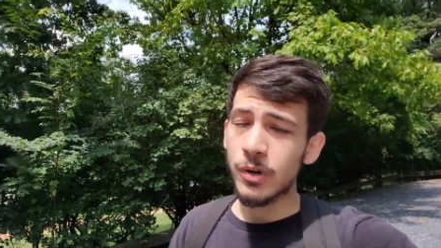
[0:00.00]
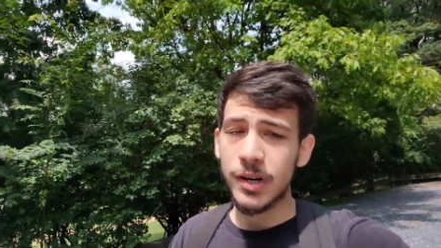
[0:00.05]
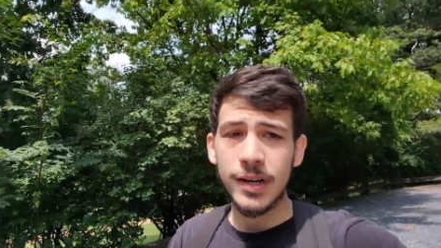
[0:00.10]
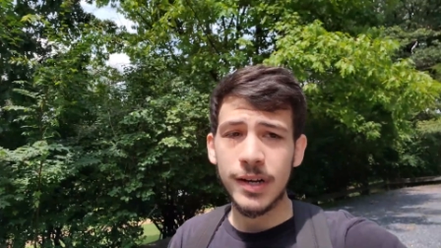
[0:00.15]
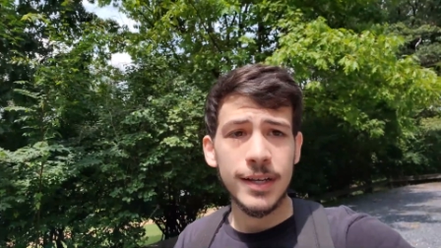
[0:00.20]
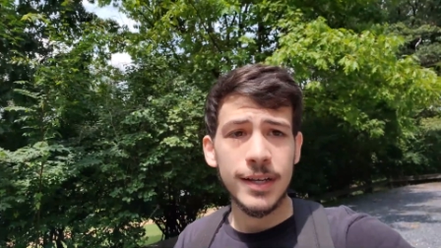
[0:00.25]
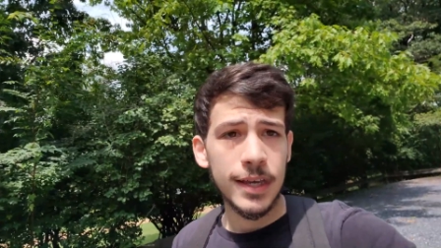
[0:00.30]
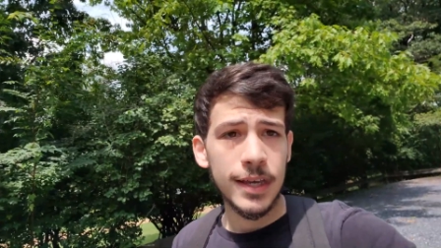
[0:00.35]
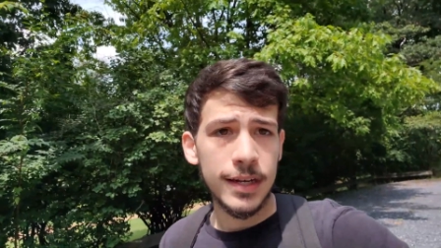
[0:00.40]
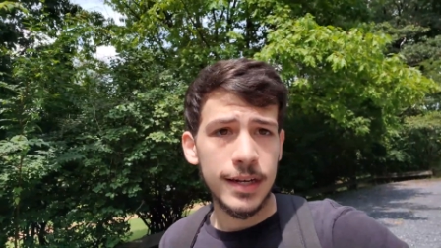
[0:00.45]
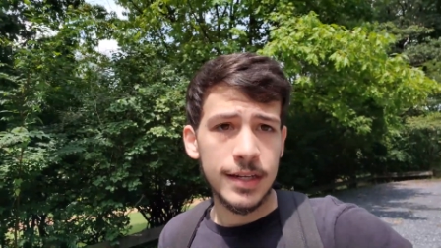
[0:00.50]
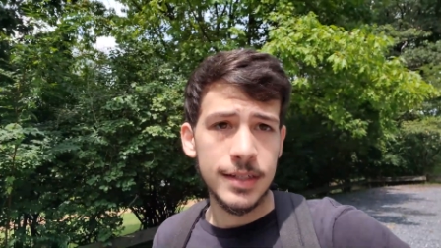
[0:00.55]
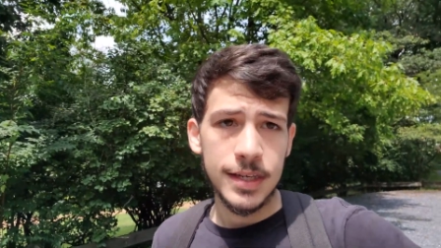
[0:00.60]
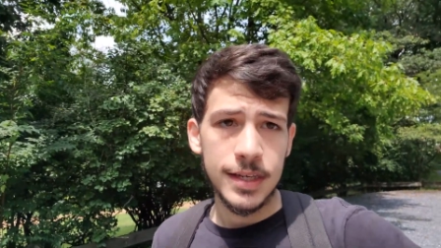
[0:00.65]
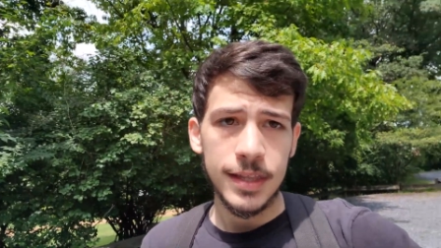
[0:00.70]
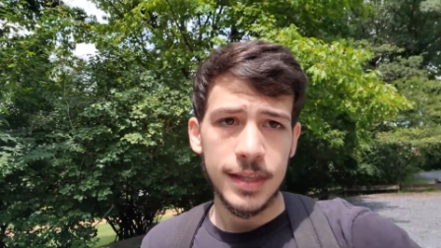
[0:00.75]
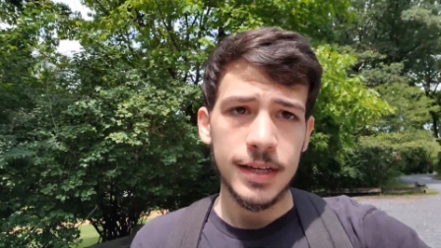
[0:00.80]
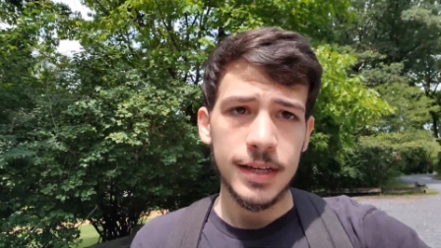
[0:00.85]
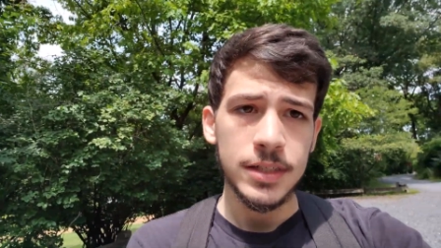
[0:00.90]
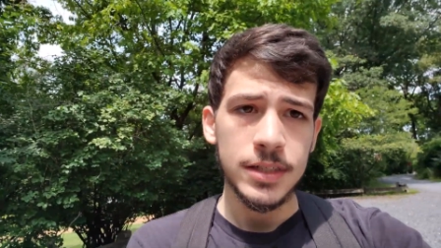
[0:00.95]
gonna get into
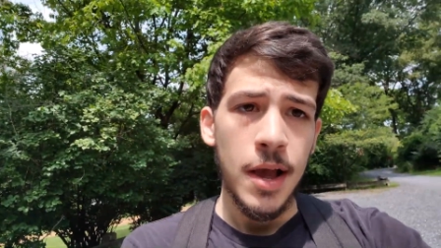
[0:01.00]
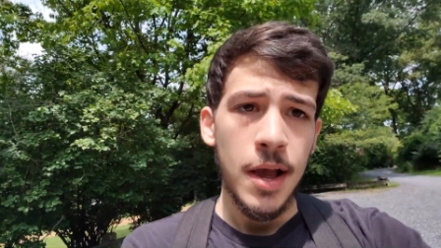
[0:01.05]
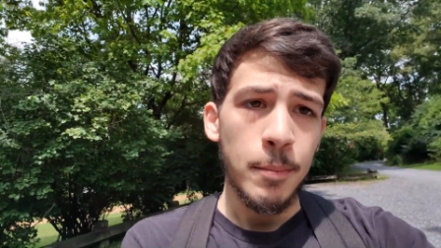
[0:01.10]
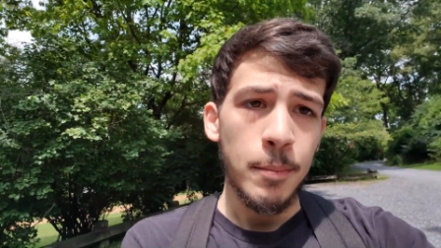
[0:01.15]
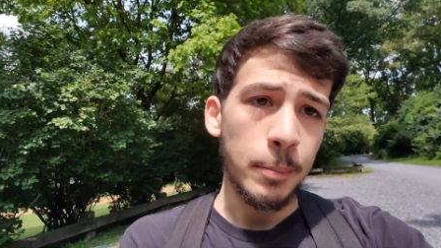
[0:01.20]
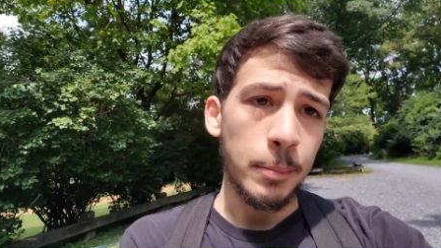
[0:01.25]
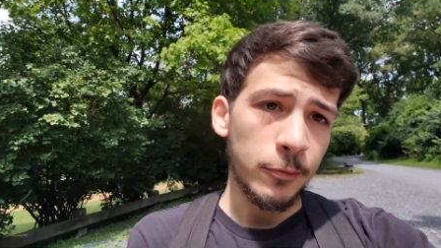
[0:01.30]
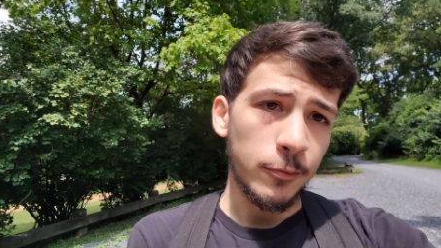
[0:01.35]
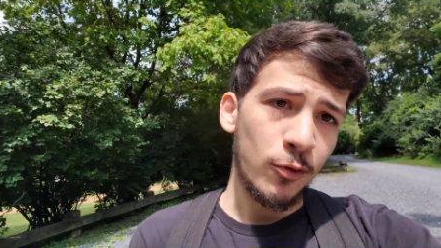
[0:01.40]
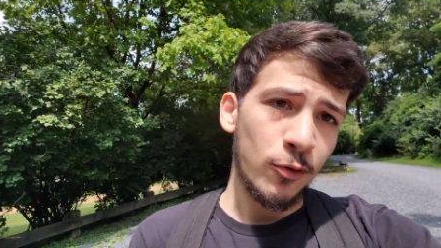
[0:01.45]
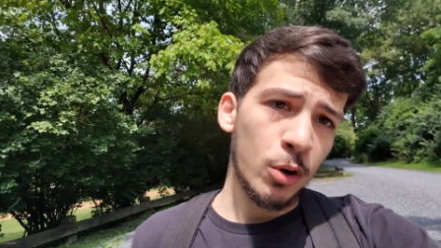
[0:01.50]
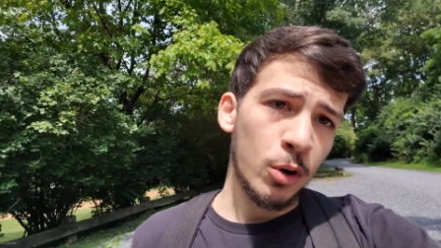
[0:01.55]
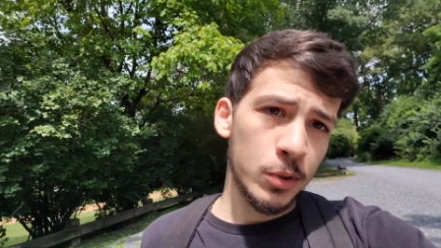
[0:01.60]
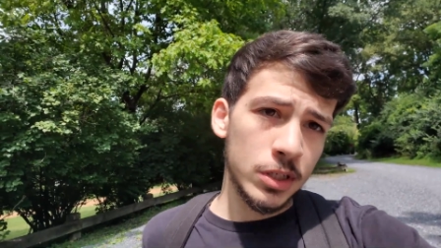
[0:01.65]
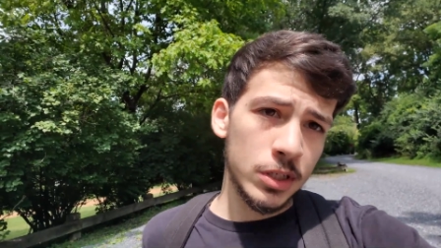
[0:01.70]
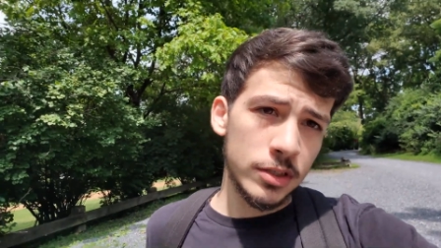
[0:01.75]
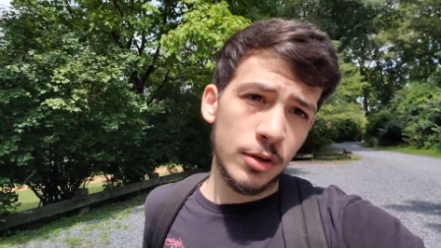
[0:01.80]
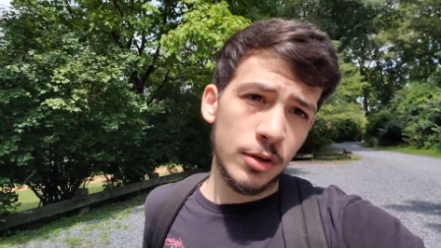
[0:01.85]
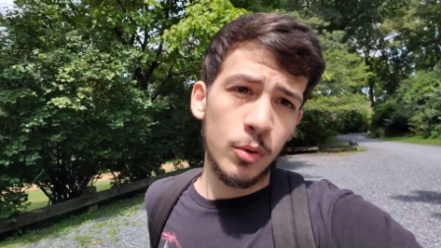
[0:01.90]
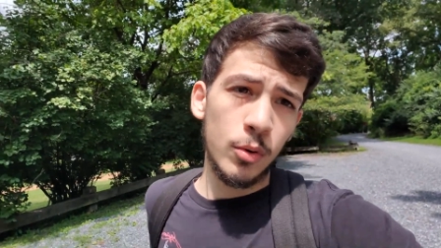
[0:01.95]
this. But before we
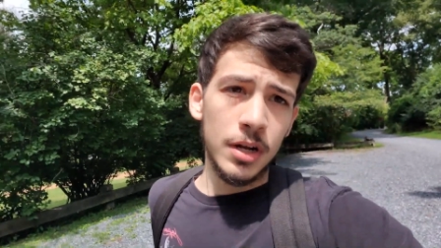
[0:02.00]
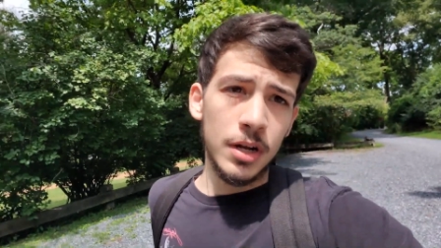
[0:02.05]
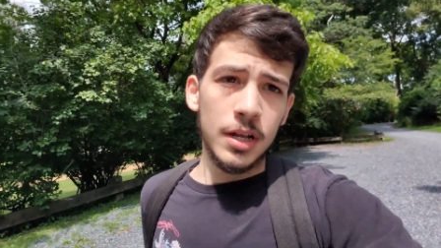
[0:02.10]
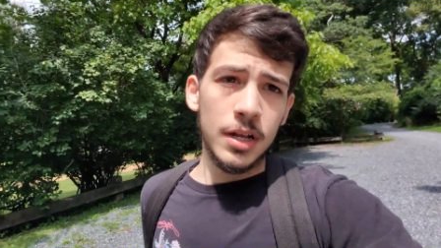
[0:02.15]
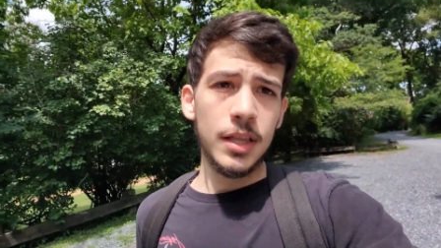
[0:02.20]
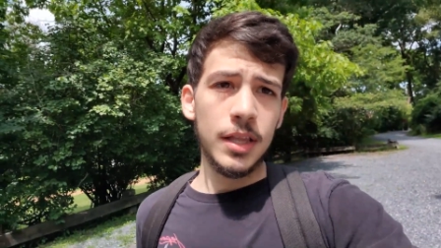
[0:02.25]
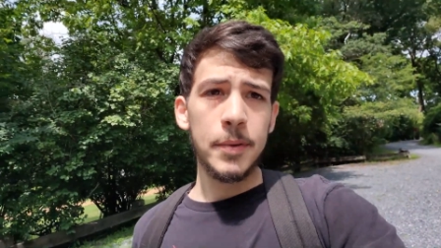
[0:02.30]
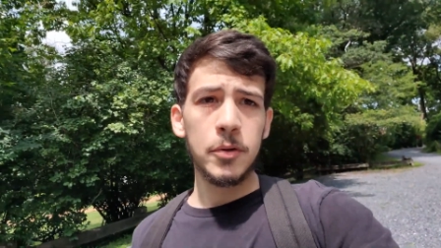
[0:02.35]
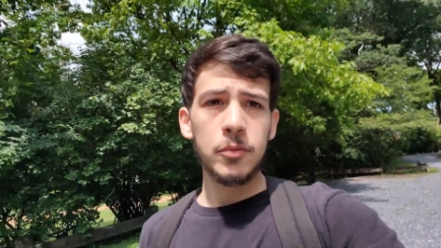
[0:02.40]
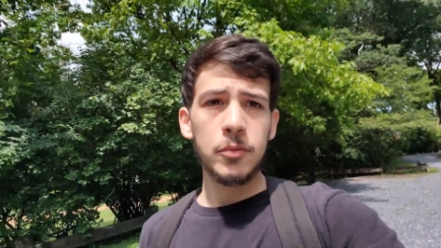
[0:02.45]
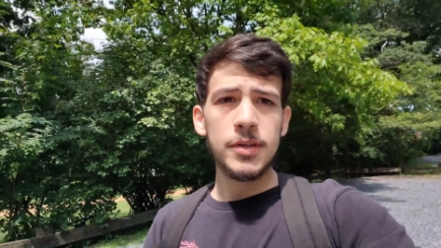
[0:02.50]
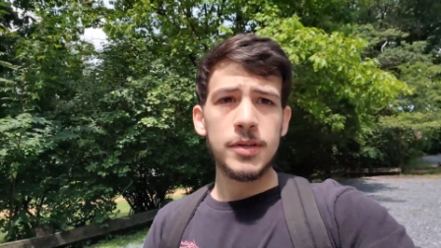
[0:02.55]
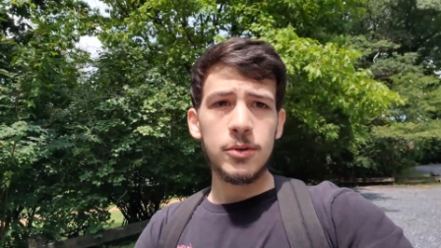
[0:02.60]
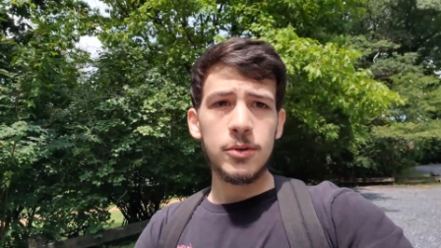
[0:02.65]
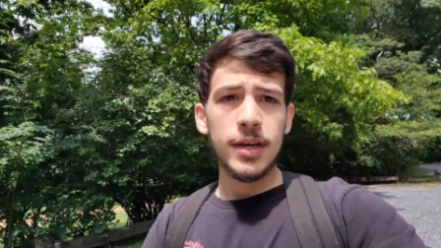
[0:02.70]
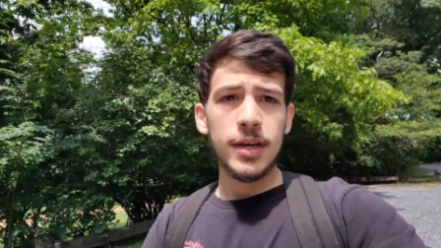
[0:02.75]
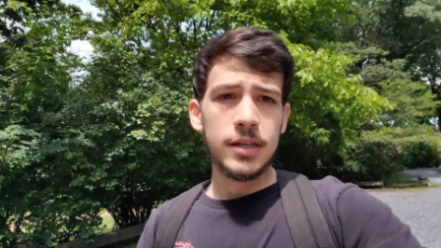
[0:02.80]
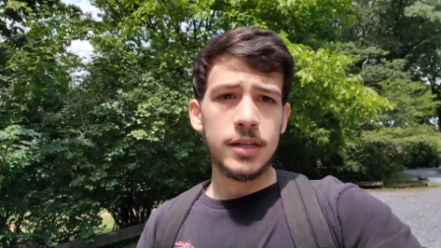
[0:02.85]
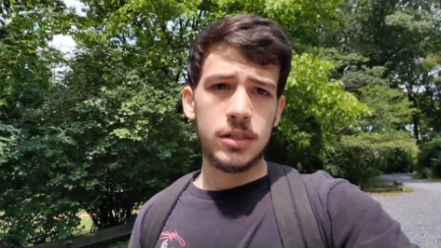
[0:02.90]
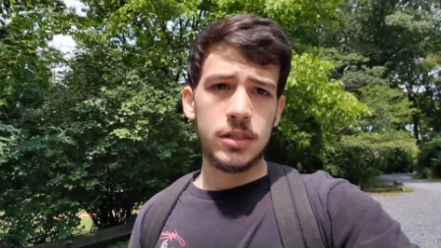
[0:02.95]
do, let me read you
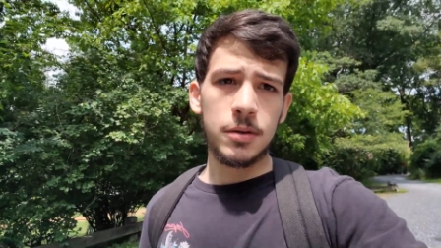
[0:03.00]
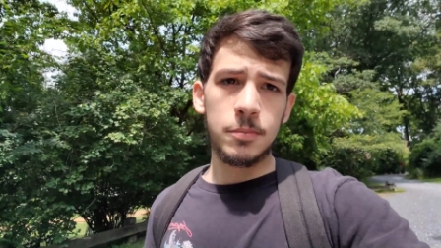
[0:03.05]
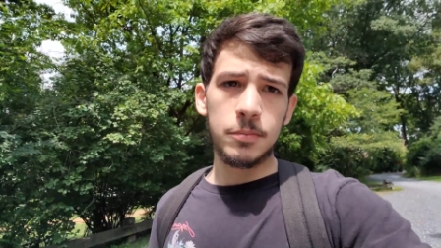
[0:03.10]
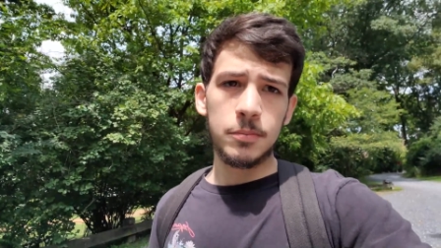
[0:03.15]
guys some